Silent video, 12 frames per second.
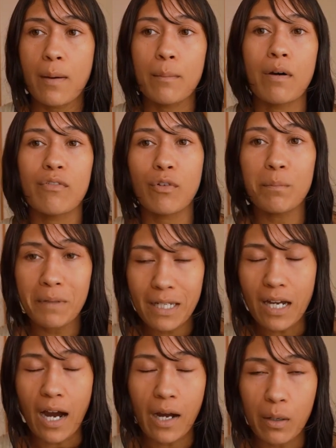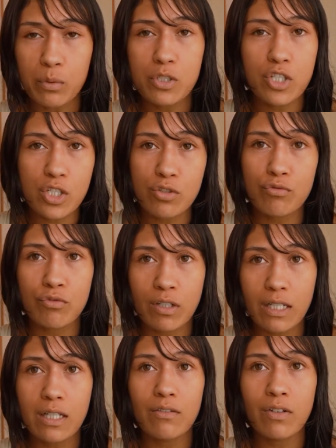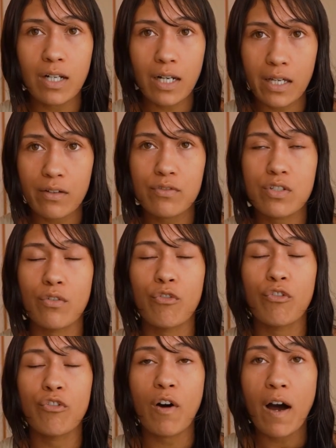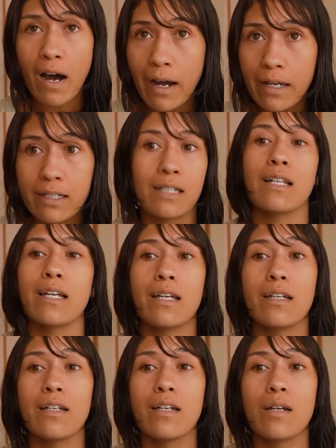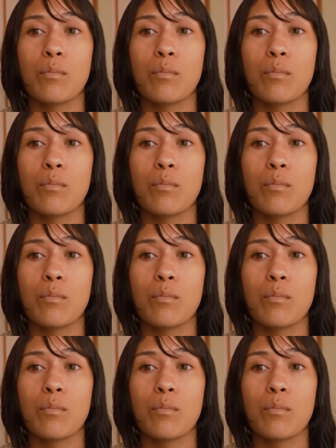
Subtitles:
But for me, I was just really relieved to finally